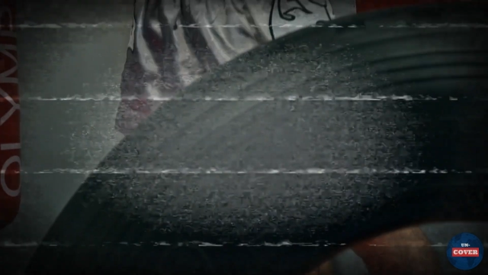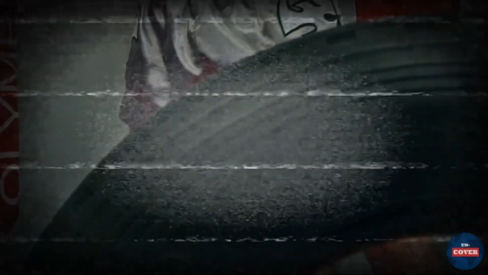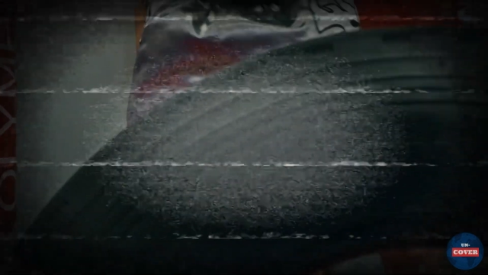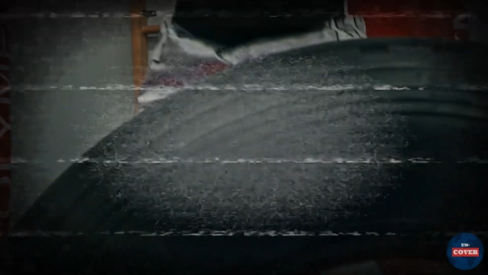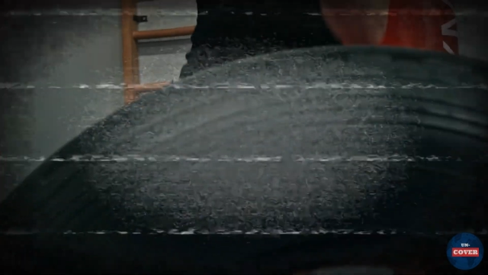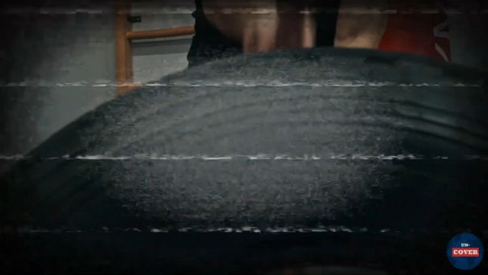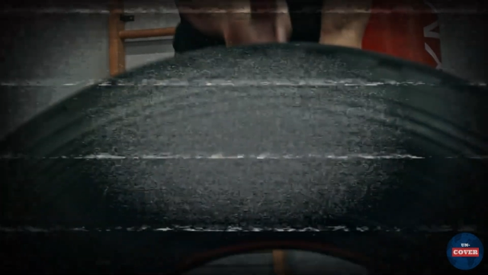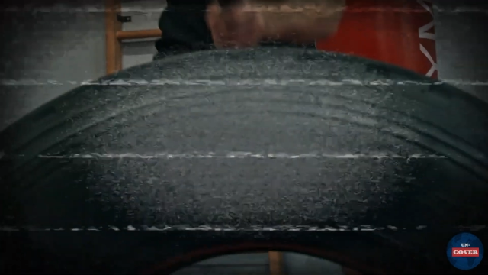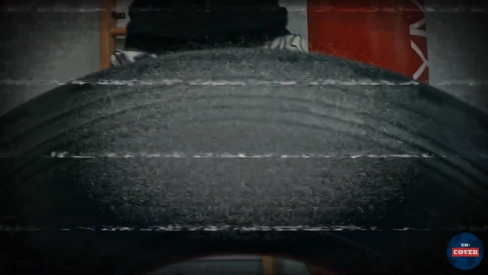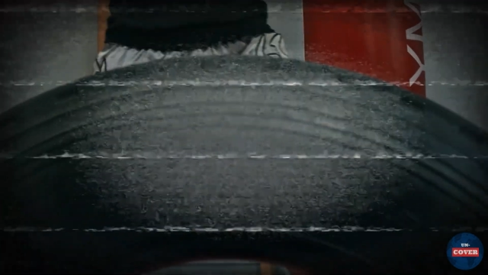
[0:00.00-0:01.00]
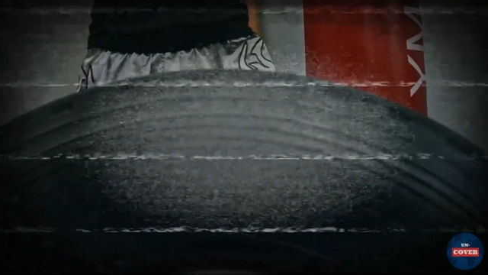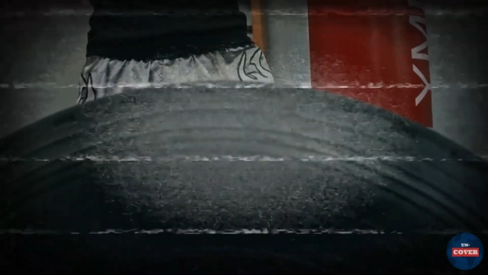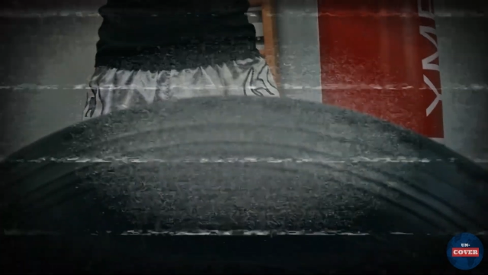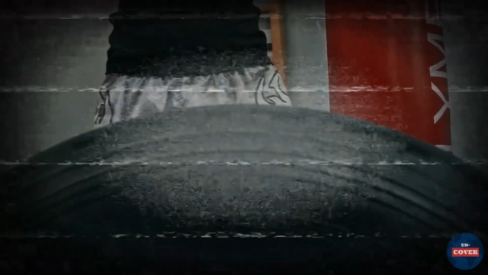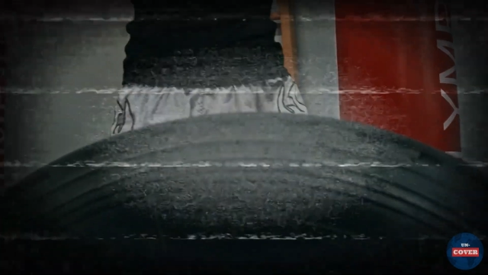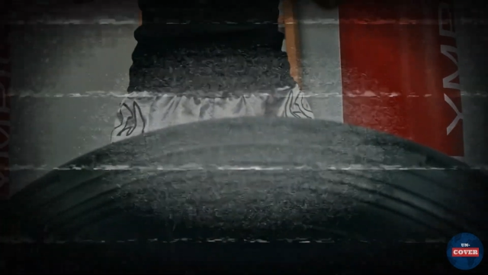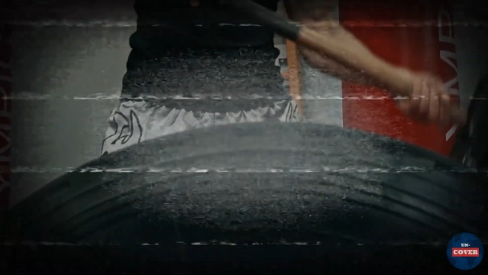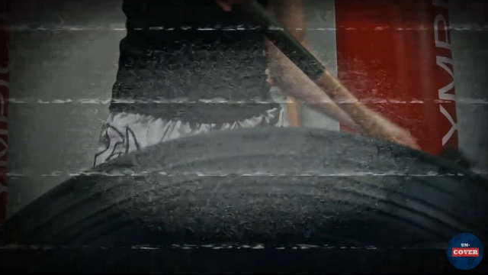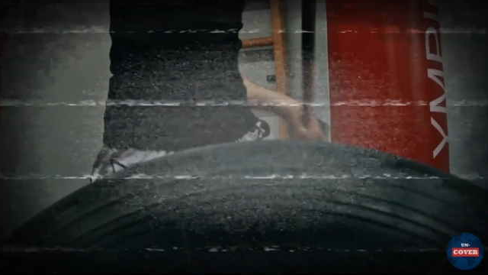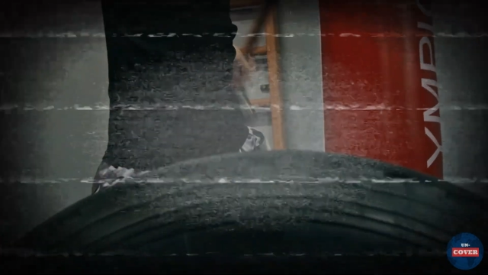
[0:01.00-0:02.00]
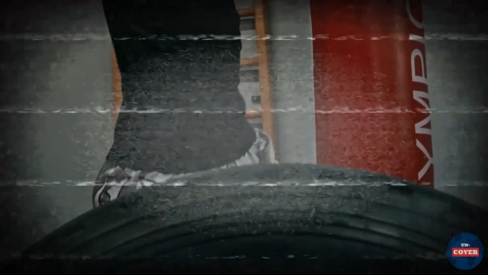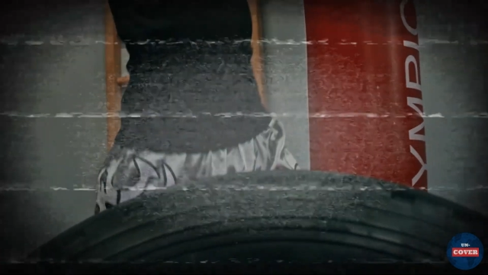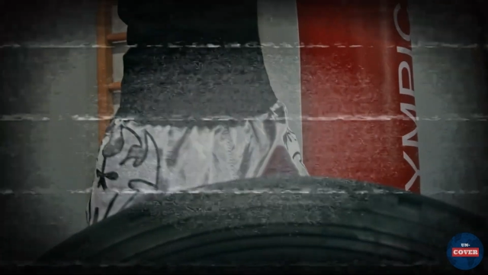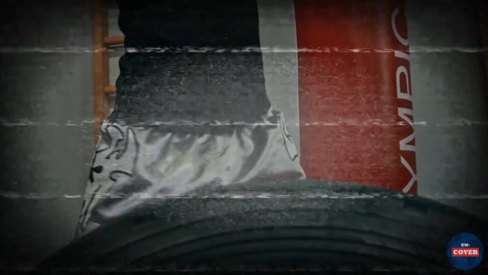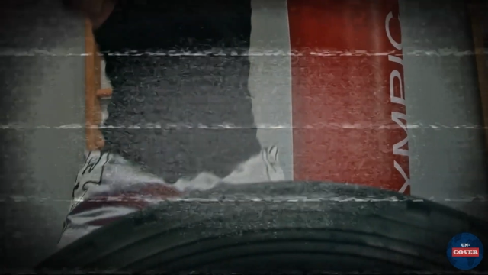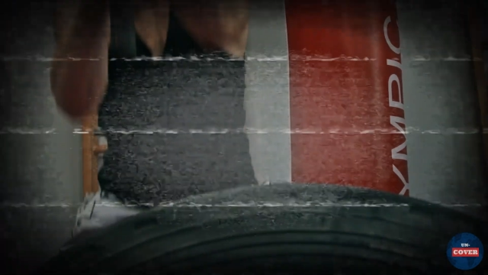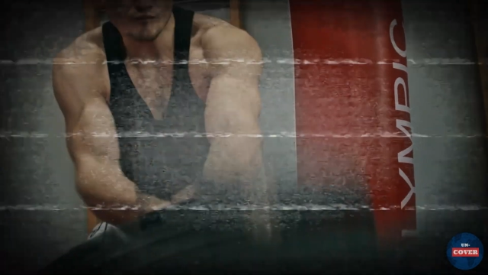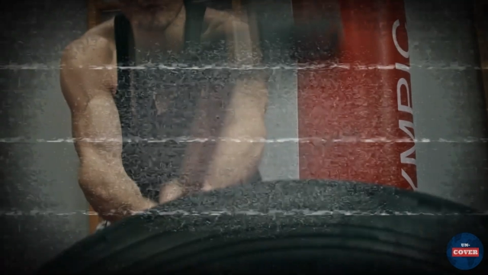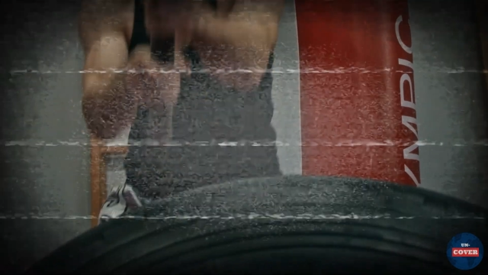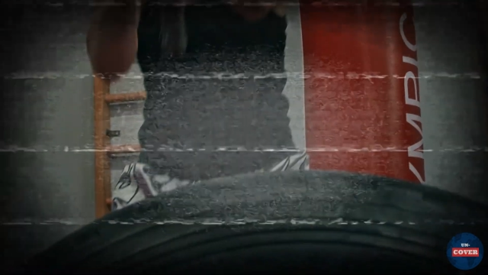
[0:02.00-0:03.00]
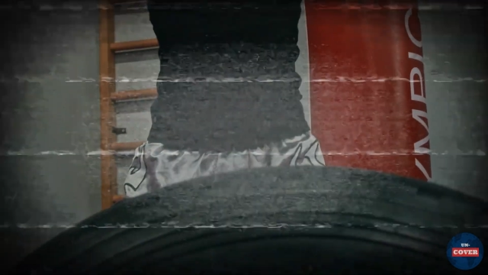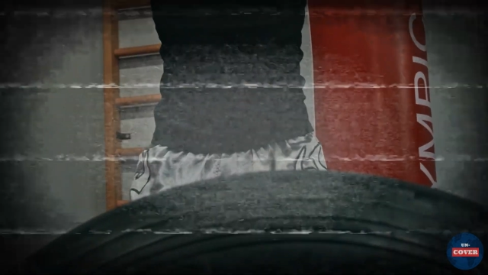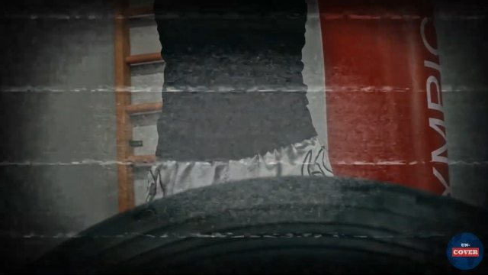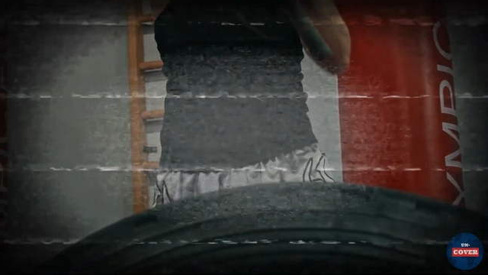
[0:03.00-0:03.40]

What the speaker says: (no speaker visible)